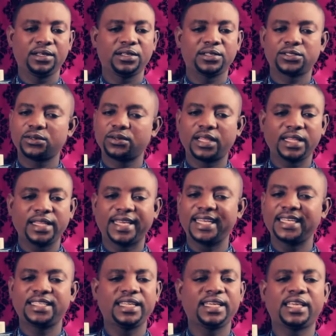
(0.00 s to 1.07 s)
so that they
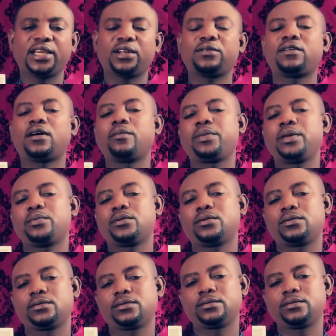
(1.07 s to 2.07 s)
can take care of our people.